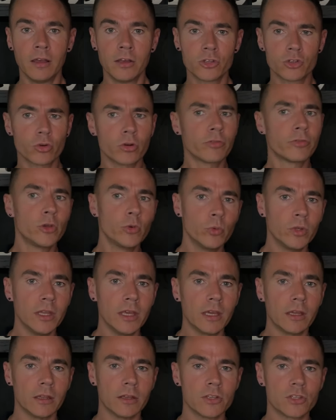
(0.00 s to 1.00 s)
sort of
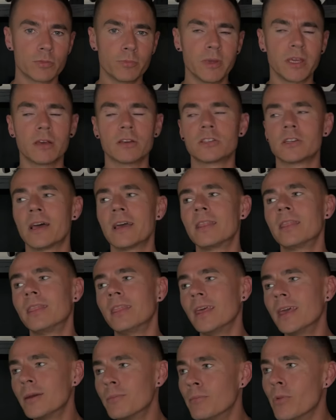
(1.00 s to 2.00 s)
uniqueness, because I
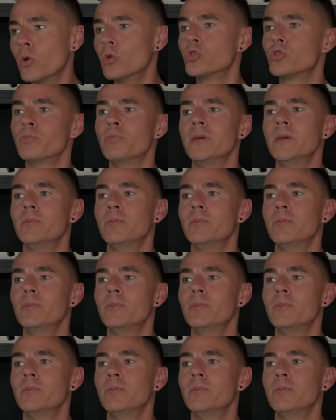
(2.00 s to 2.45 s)
think most